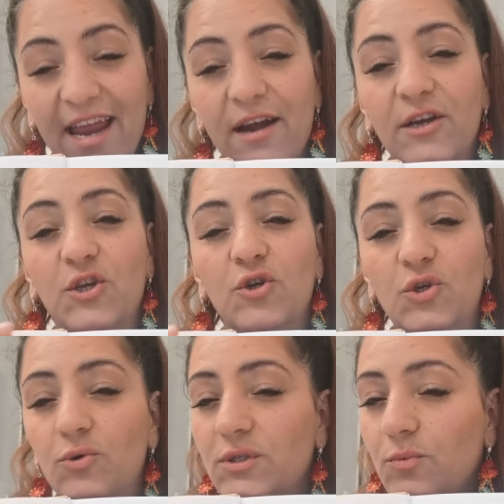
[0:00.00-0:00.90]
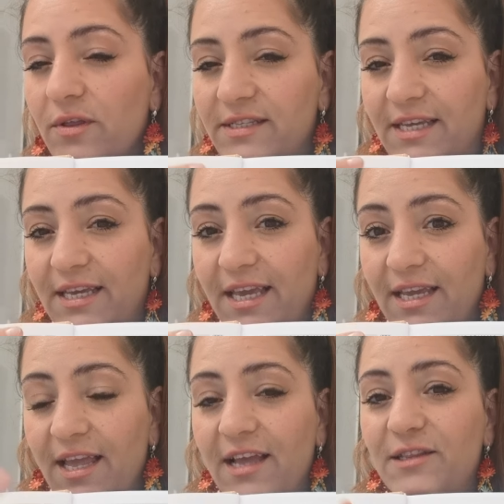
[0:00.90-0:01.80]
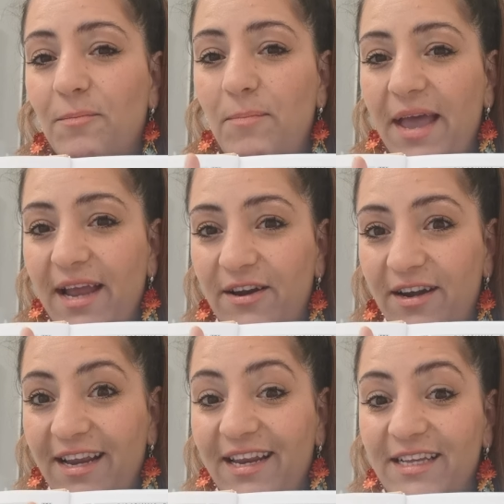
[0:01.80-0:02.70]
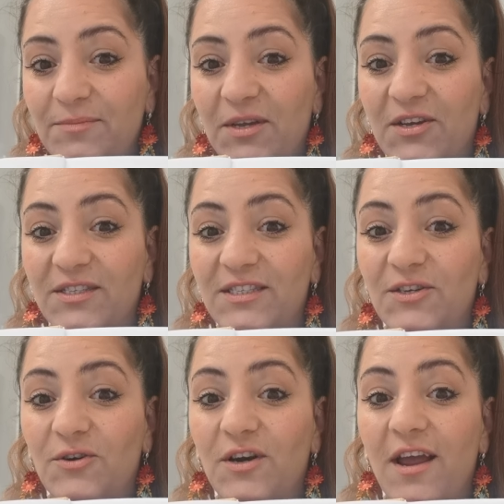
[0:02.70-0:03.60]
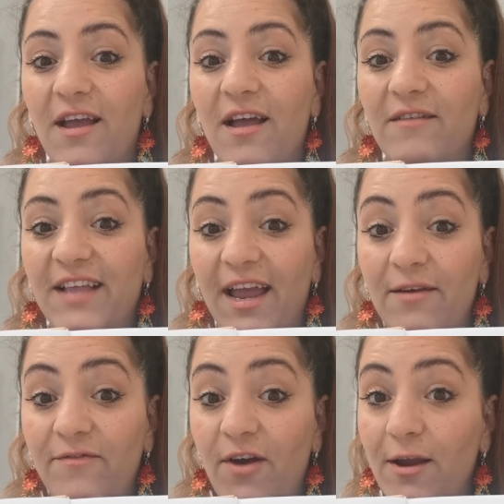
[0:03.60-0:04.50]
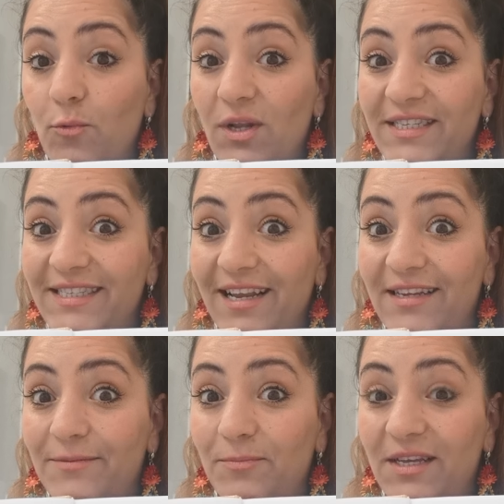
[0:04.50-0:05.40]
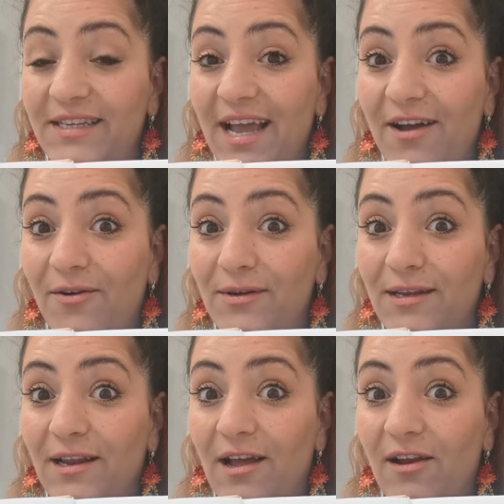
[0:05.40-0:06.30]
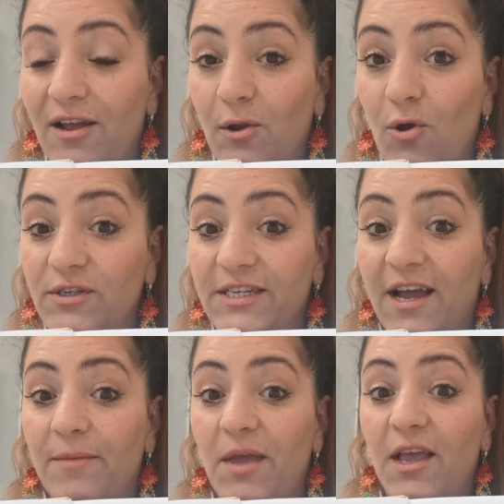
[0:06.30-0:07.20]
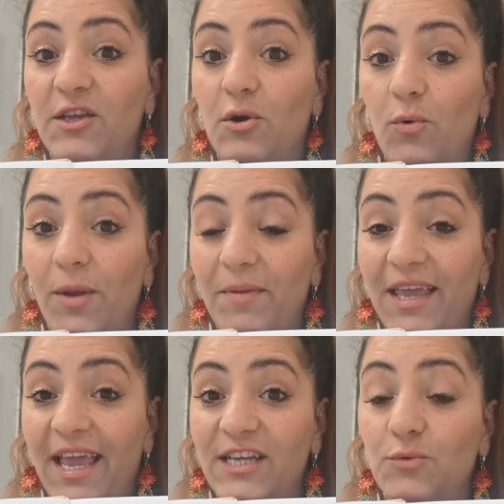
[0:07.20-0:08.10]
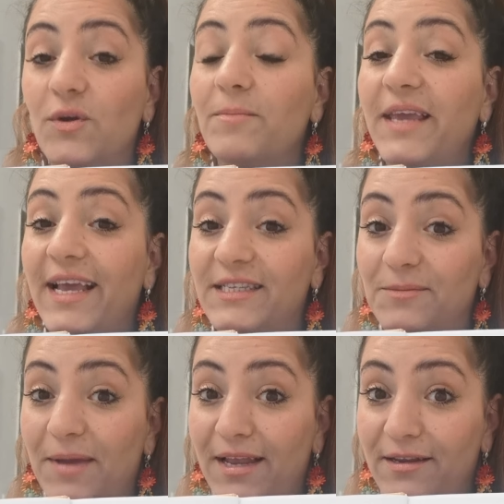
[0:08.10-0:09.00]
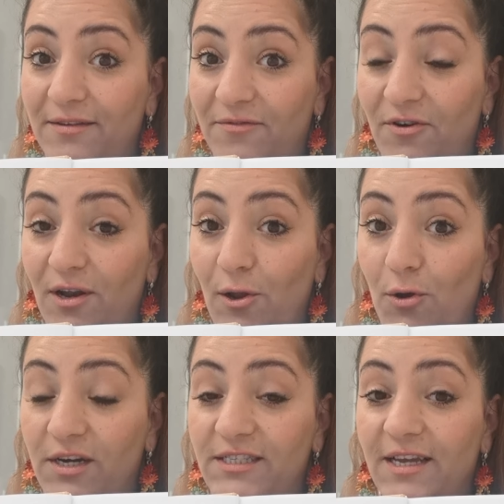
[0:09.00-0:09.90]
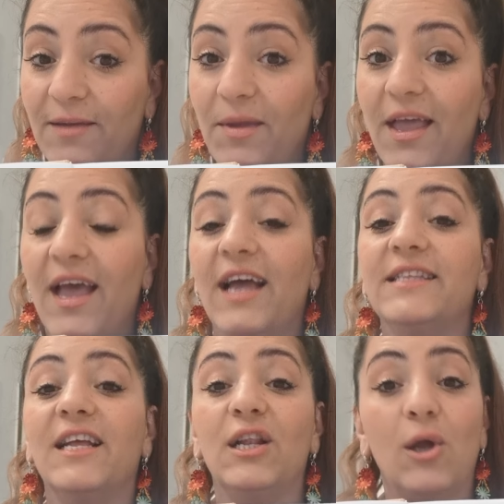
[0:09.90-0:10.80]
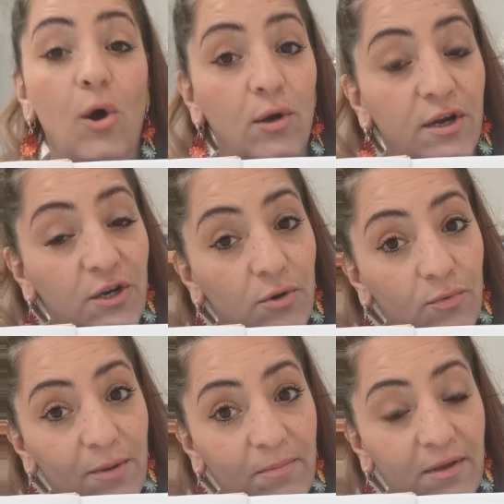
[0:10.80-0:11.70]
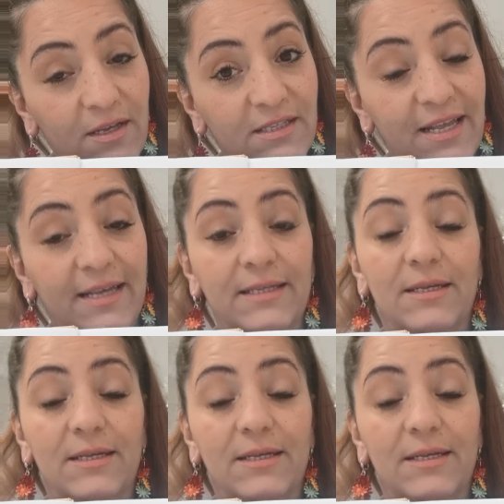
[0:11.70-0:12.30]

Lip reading: air you use with singing, the better it is, because your diaphragm will still be down a long time, your rib cage will be expanded for a longer time, and the longer your ribs